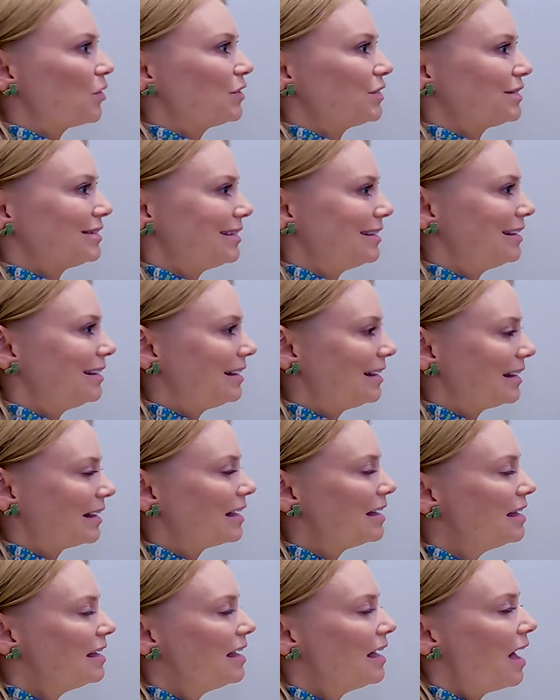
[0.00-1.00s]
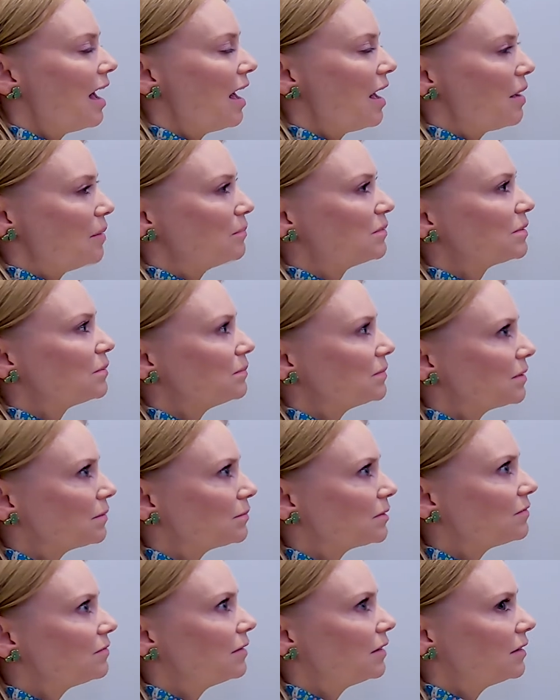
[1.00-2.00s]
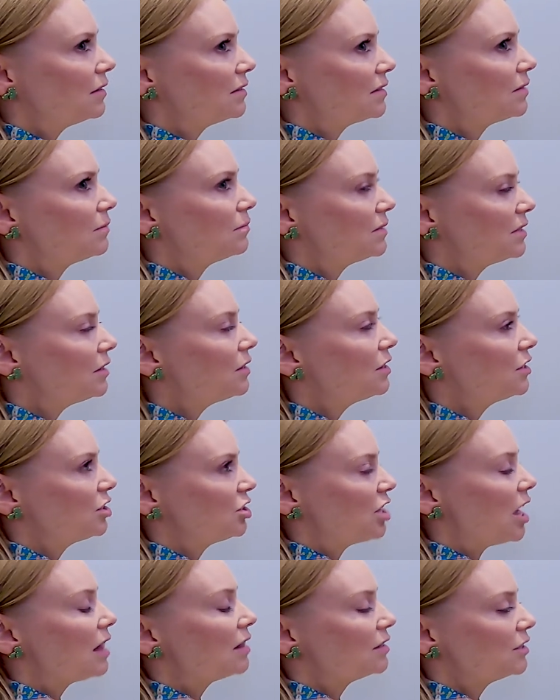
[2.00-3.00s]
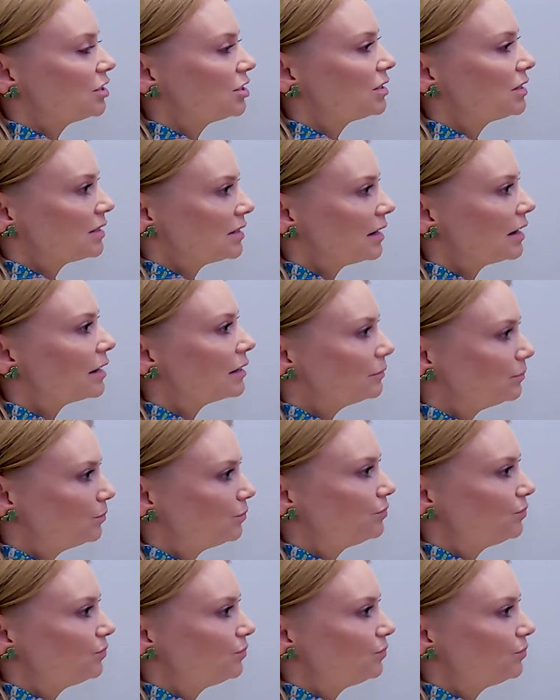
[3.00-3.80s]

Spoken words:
We're seeing some serious challenges there.